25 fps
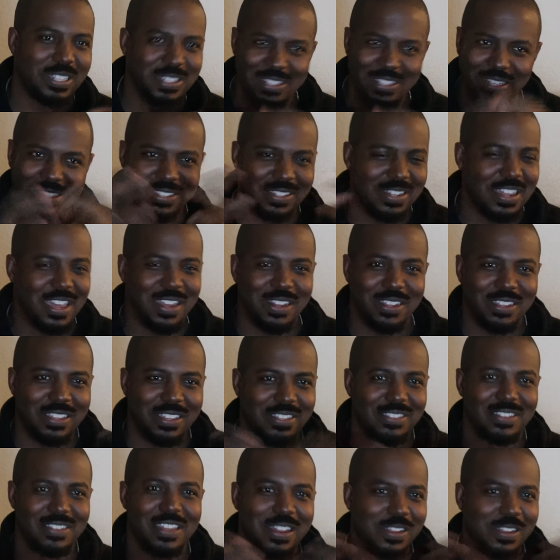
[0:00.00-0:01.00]
It's
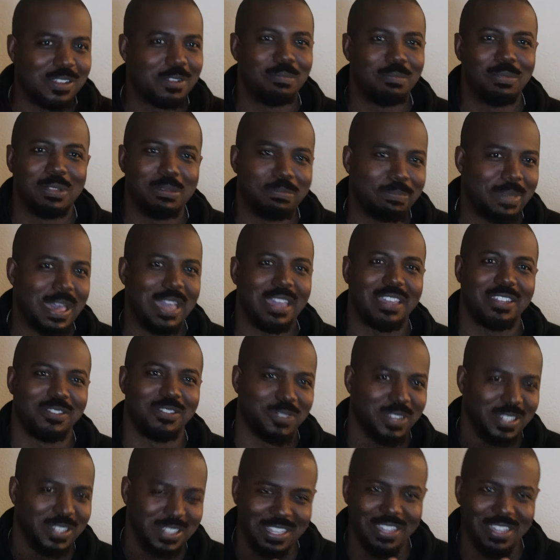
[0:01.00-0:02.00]
not a complete package
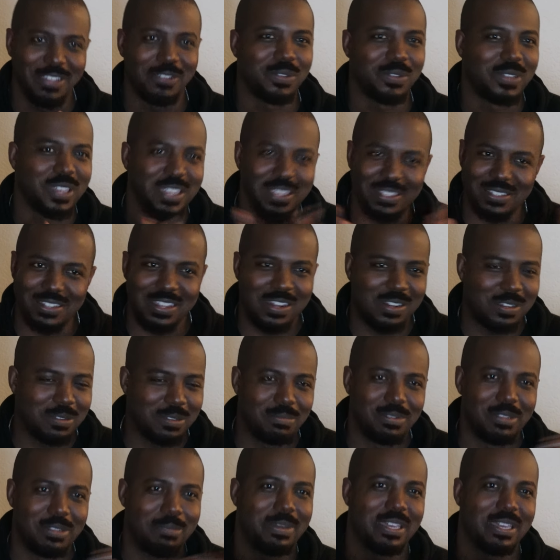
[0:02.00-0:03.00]
right there. Okay, it's not a
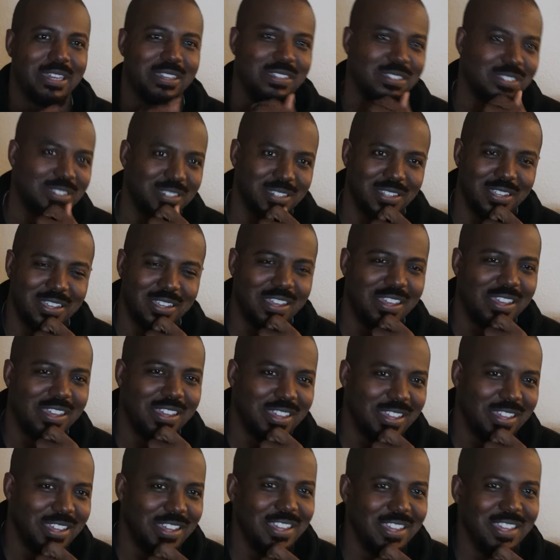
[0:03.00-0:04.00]
complete package.
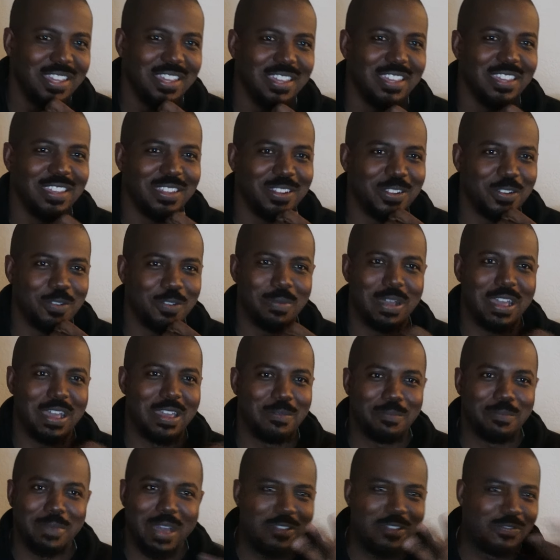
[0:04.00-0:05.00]

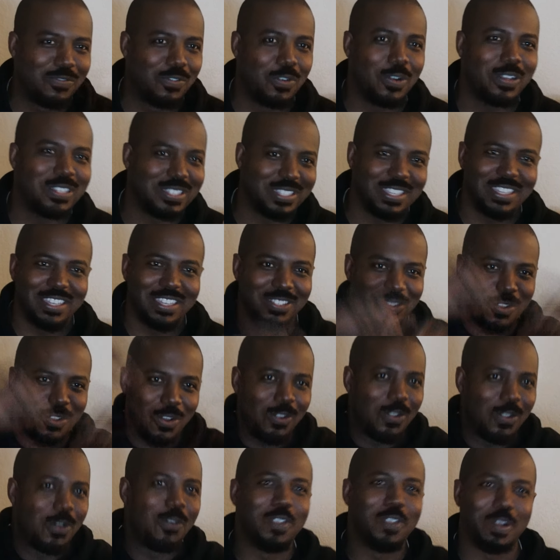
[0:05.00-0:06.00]
My voicing is
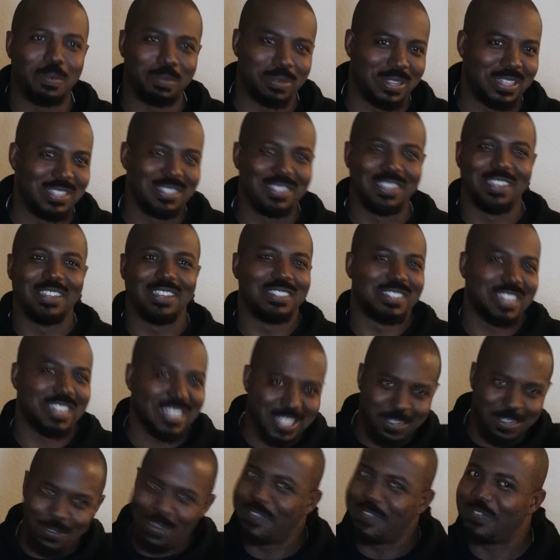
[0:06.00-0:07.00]
all over the place here because that's
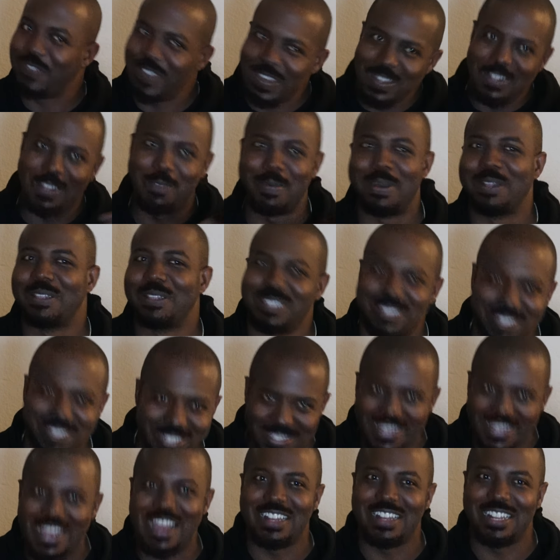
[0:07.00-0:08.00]
how I feel about this
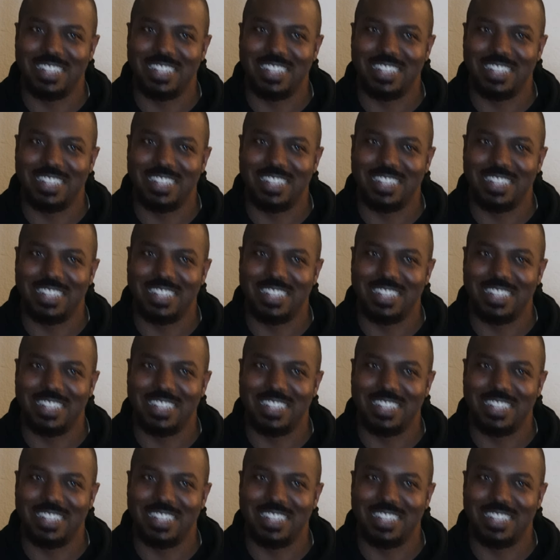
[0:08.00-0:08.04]
design.